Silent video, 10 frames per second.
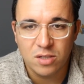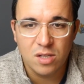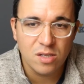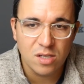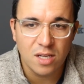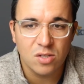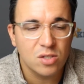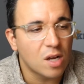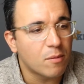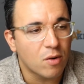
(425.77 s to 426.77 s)
So, this is a
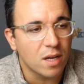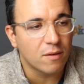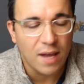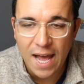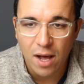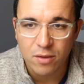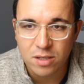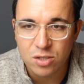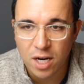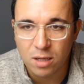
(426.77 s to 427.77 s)
summary of how this
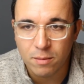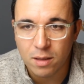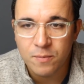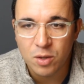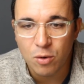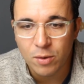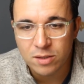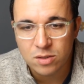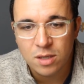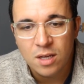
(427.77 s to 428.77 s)
gentleman,
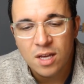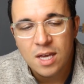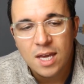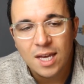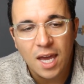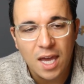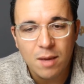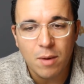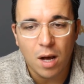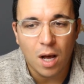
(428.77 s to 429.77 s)
Luis,
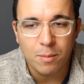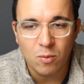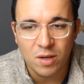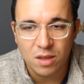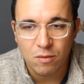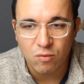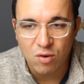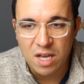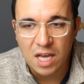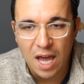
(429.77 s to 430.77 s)
came up with the
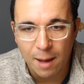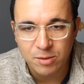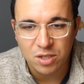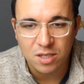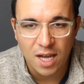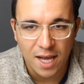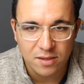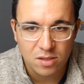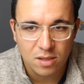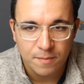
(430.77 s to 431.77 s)
reCAPTCHA
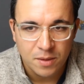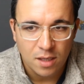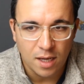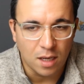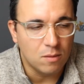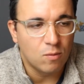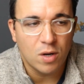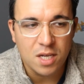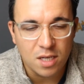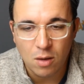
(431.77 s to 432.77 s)
test and what
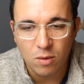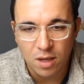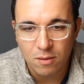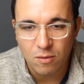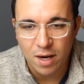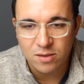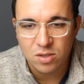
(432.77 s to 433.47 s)
he did with it, right?